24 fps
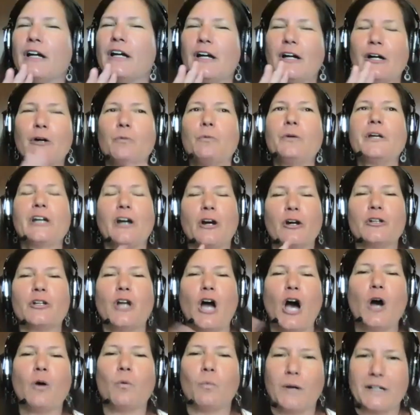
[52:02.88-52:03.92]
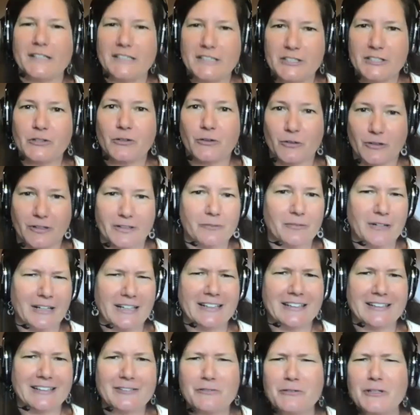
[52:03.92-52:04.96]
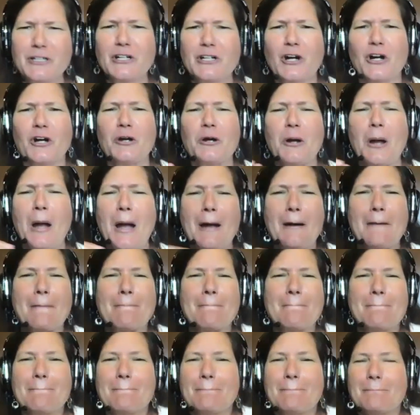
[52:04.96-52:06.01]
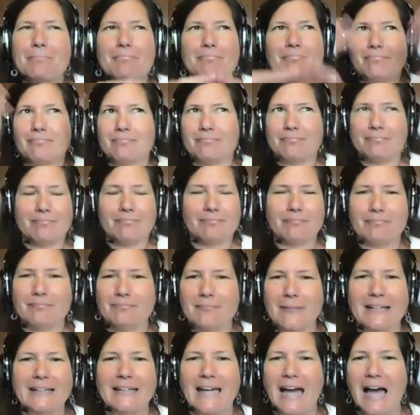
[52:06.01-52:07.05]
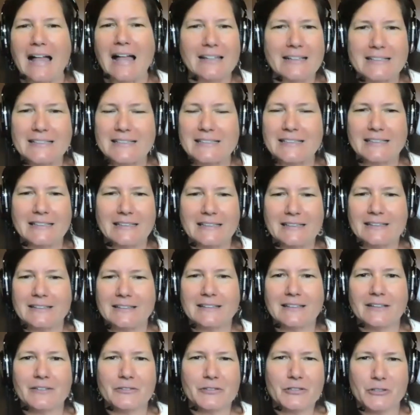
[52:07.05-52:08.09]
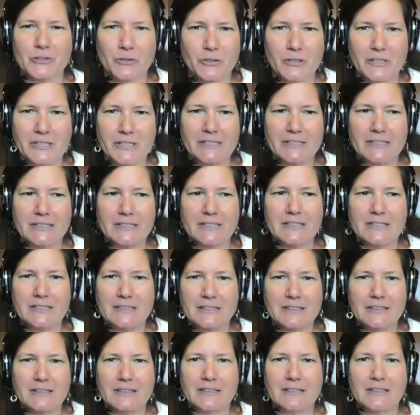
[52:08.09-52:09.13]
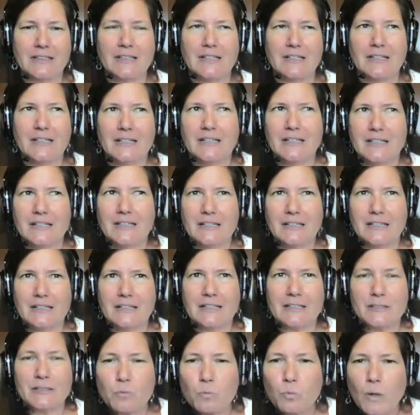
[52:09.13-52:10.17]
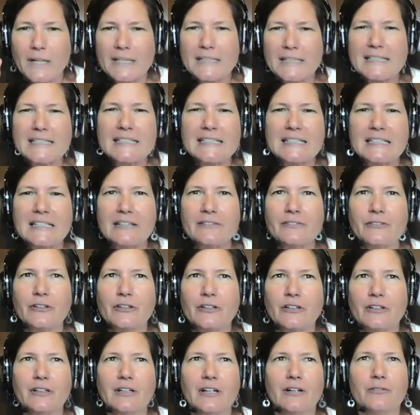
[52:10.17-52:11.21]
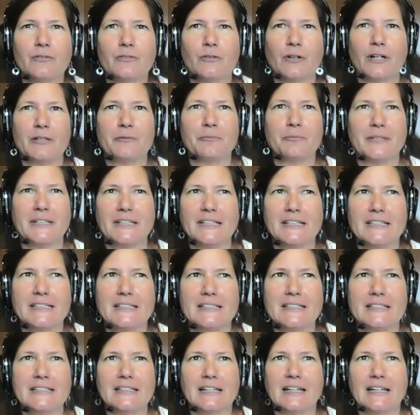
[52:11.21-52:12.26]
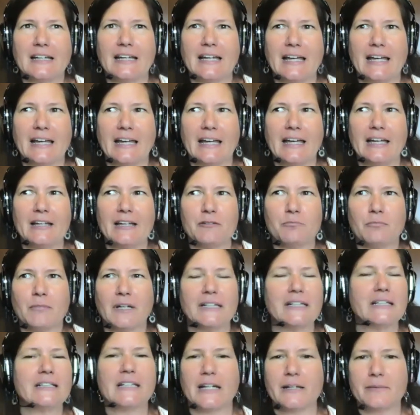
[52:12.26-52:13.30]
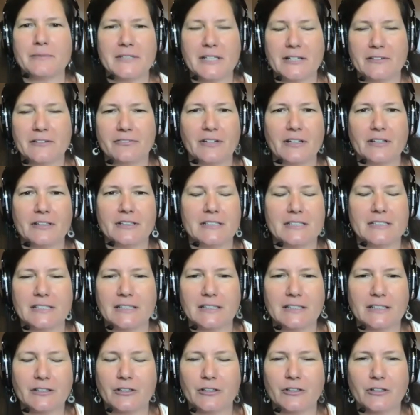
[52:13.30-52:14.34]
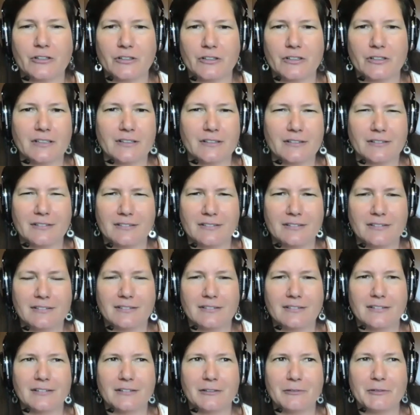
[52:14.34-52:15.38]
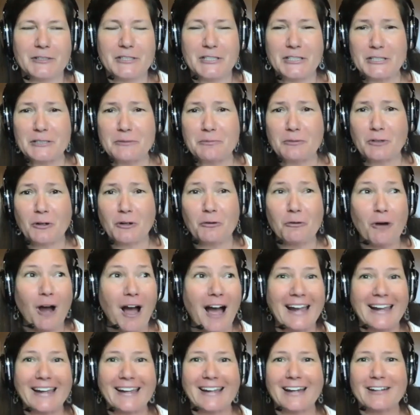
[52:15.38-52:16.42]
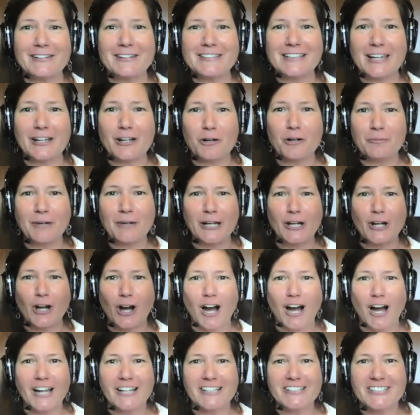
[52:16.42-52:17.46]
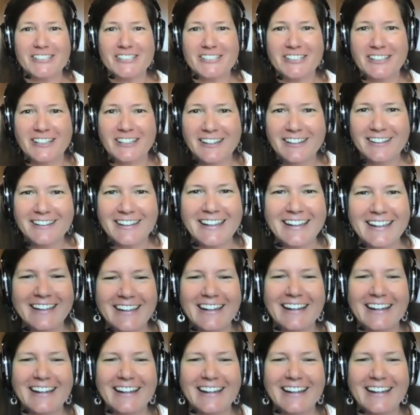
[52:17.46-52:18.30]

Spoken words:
We are not one story, right? We are a galaxy of stories. It's one sliver of one piece. And many times I felt seen and heard, and she's crying. I was like, oh my gosh. Like,